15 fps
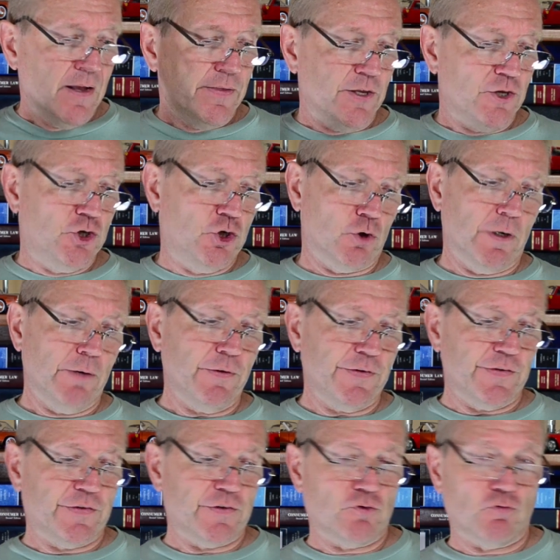The jury was
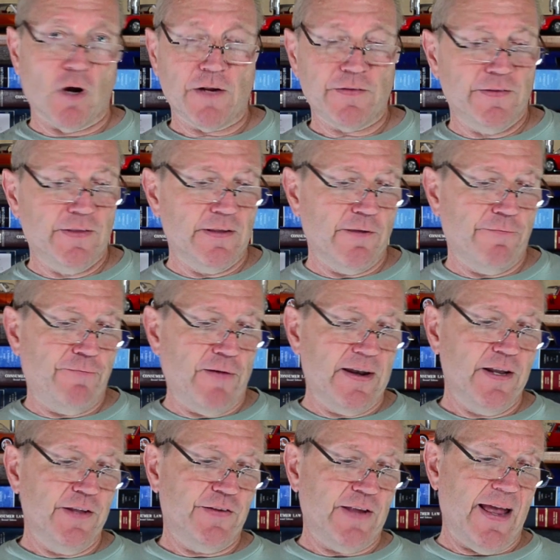instructed that
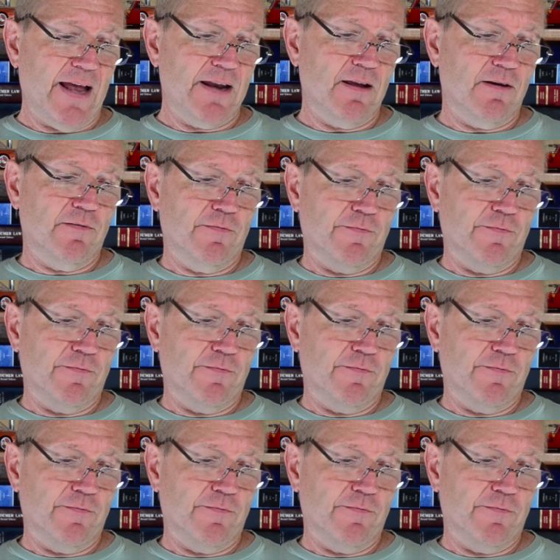defendants had